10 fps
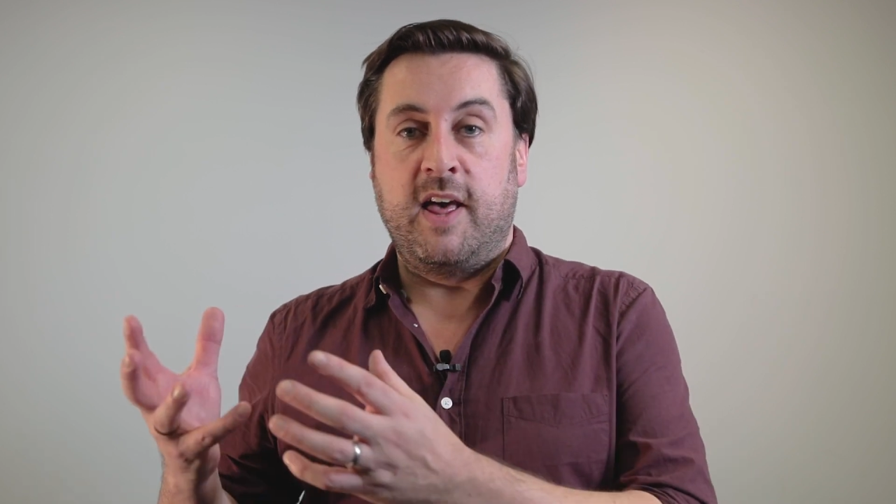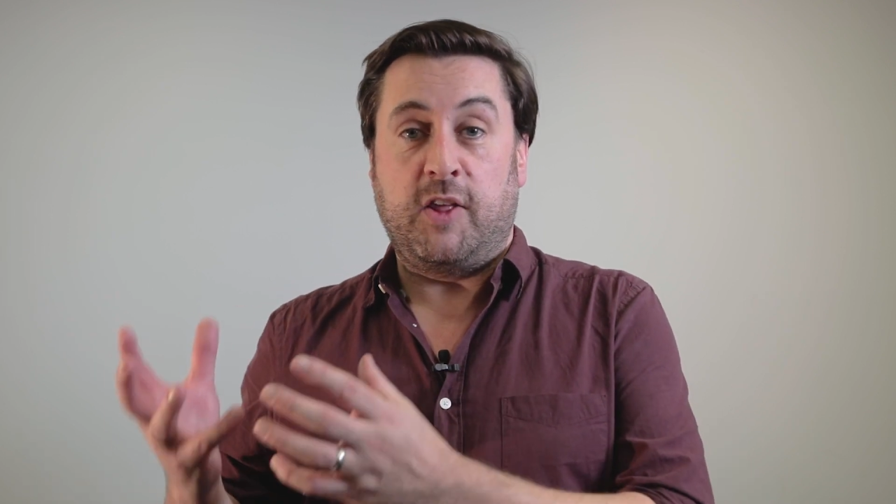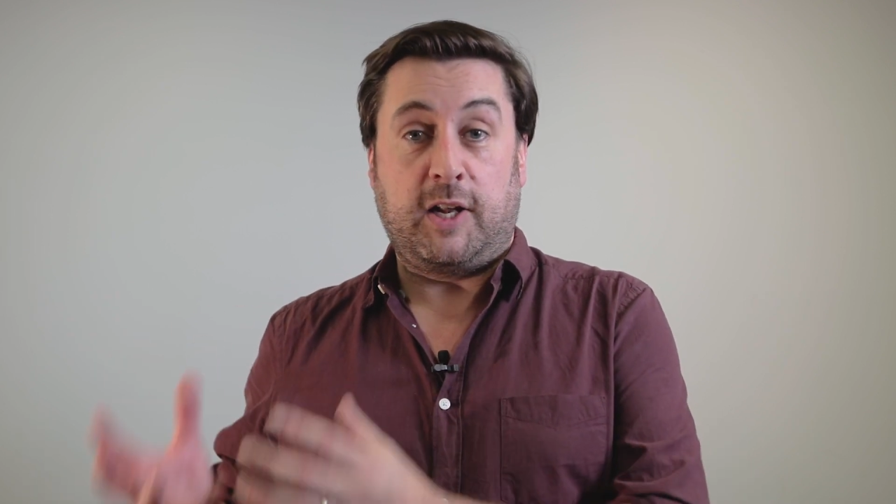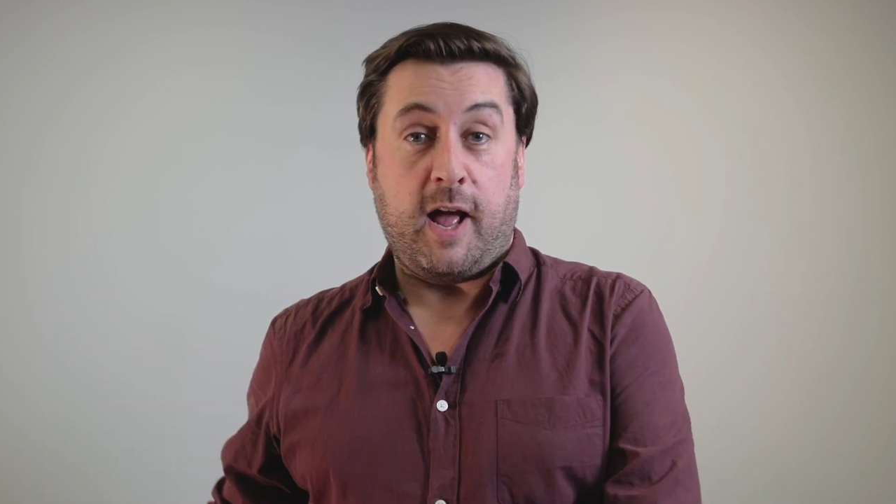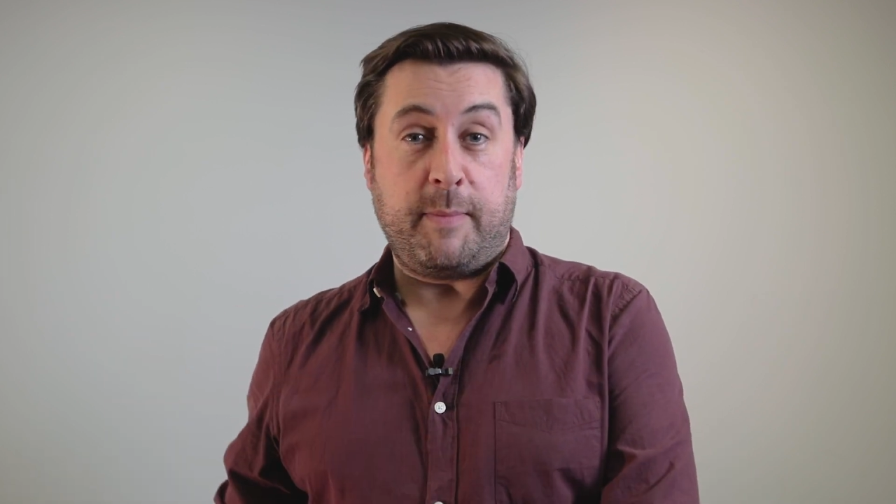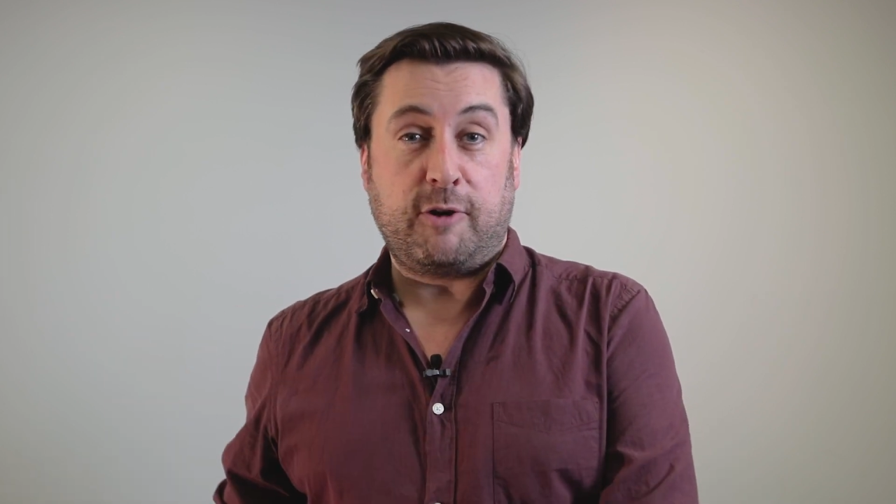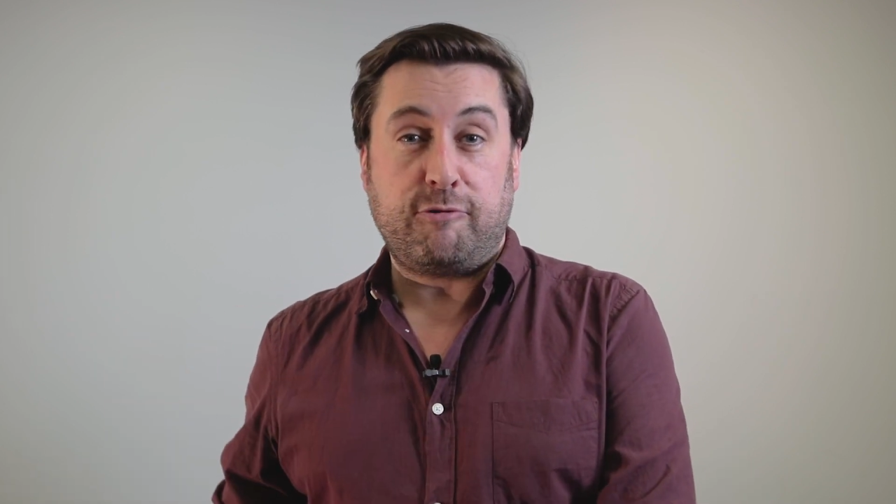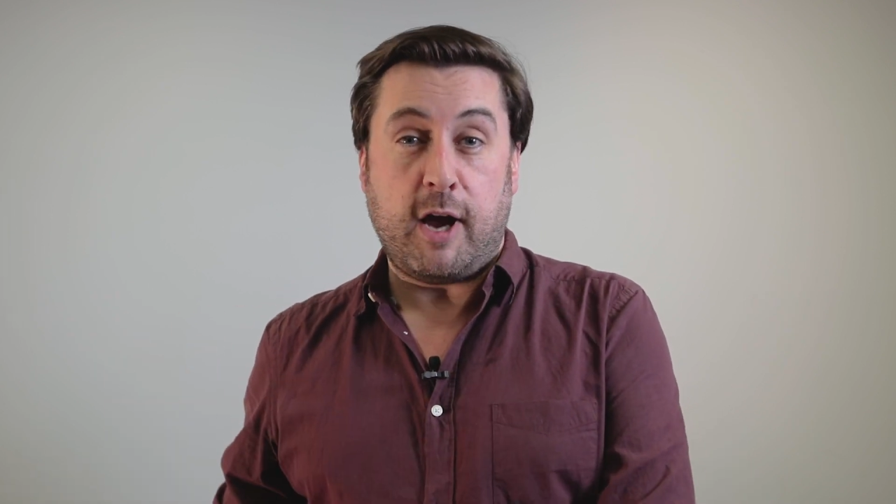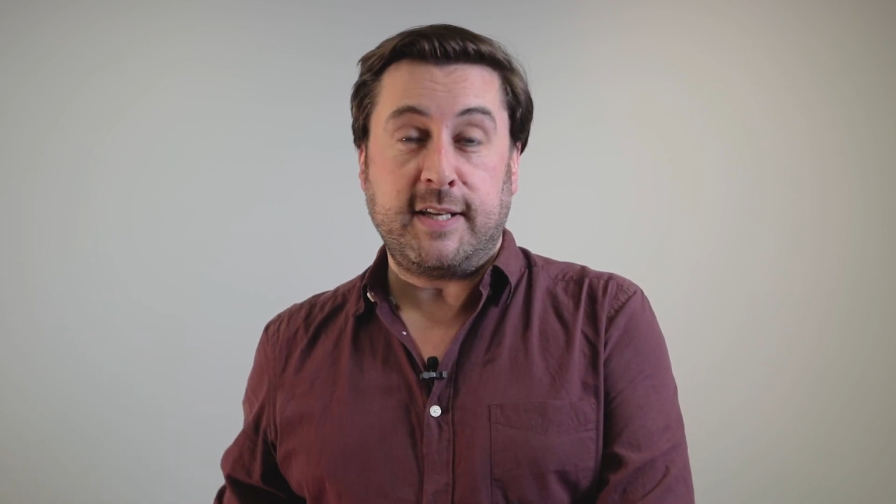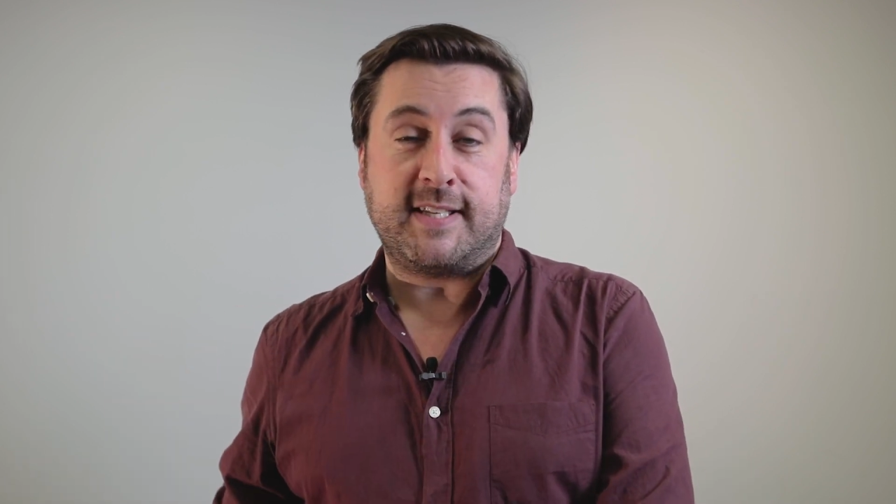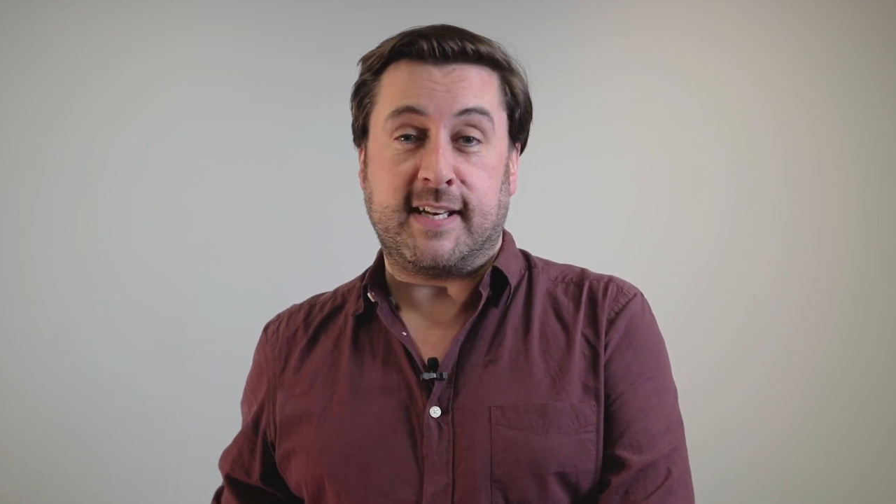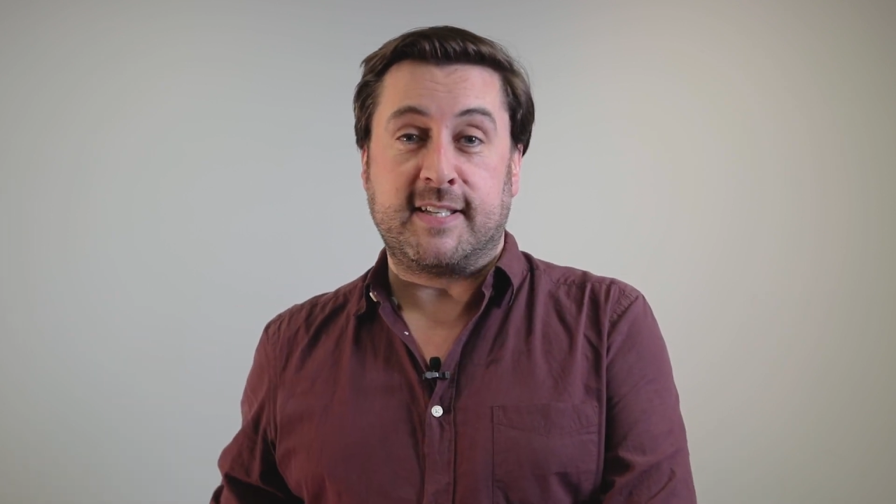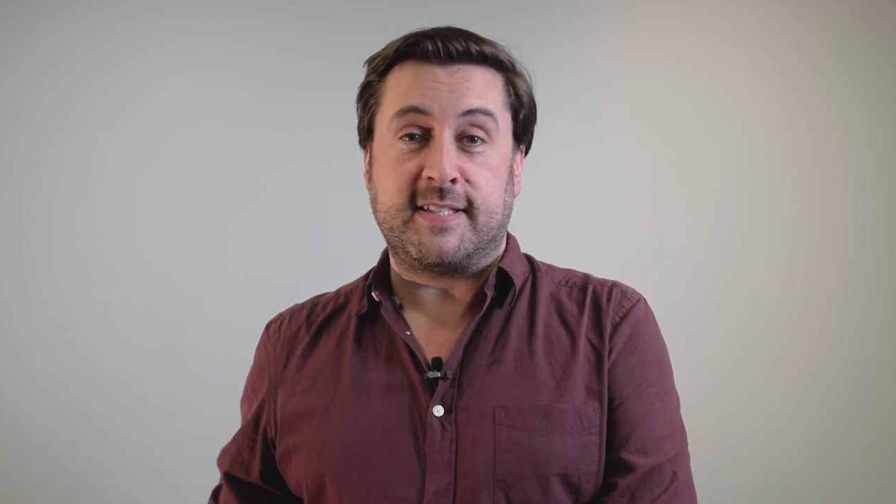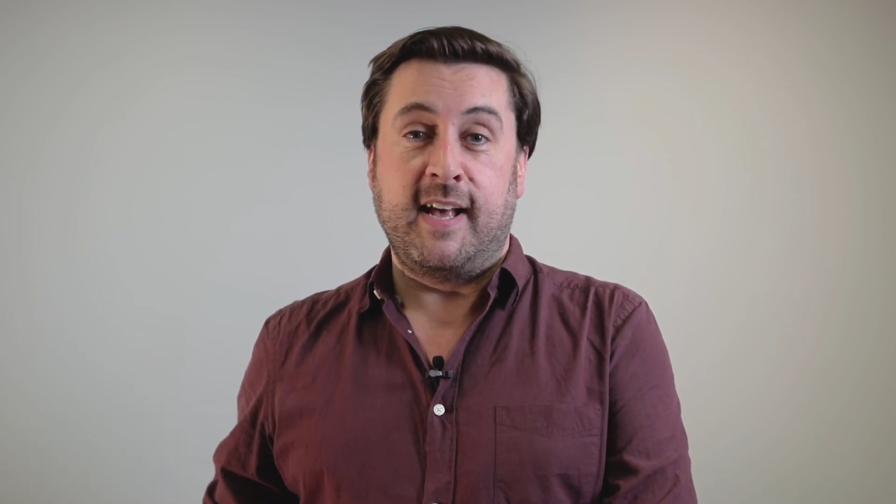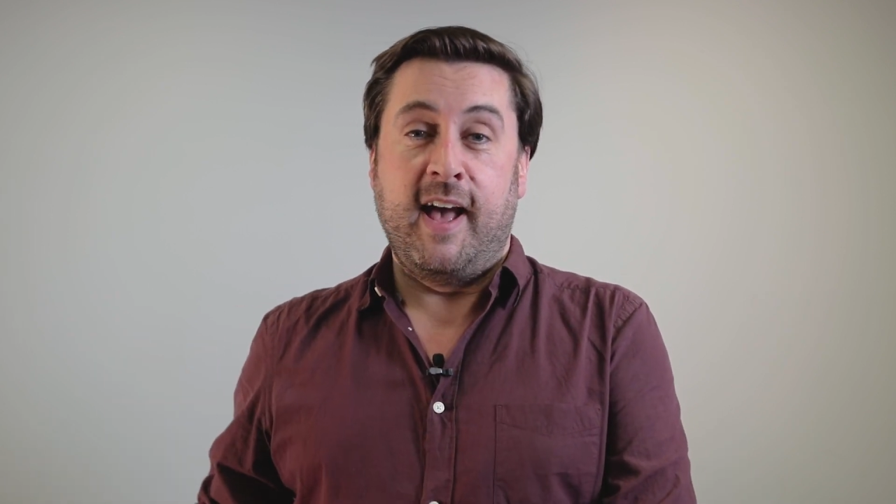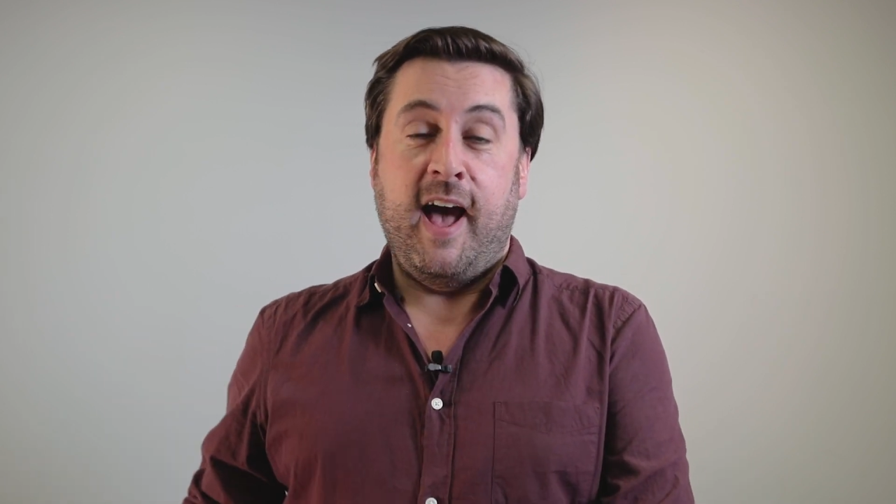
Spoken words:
the climate crisis,